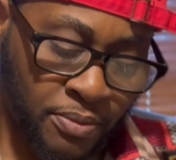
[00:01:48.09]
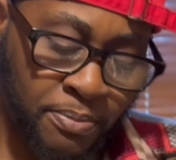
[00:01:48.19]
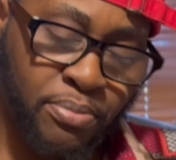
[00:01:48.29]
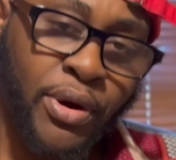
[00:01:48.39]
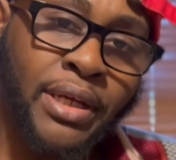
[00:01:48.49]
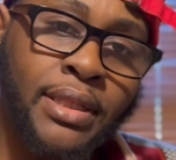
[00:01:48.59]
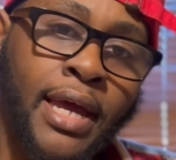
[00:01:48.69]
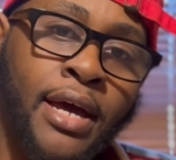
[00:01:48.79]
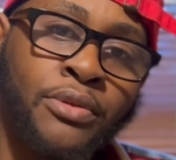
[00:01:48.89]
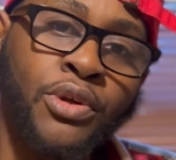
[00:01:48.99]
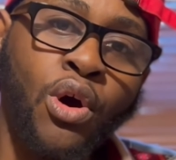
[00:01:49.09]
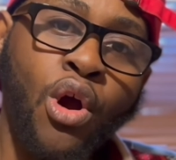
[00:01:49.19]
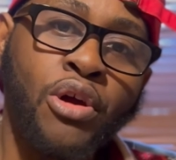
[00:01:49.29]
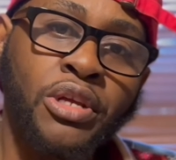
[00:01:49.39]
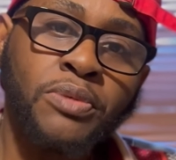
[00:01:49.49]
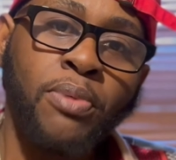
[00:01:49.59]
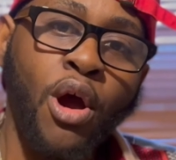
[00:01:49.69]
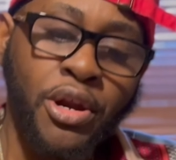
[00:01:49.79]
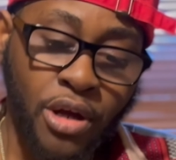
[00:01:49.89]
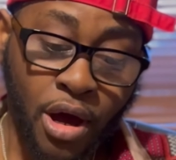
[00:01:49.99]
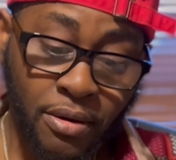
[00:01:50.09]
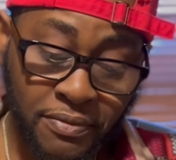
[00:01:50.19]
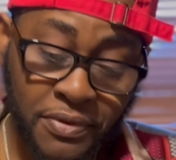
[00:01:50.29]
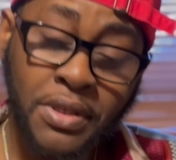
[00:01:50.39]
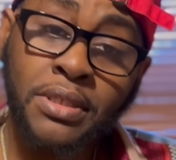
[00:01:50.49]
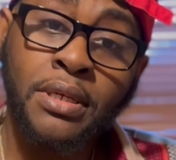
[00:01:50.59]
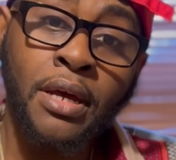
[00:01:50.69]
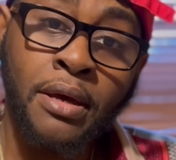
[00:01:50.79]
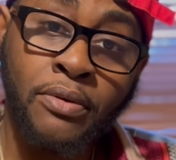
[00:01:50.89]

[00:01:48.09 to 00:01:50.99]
break down the hardest part of this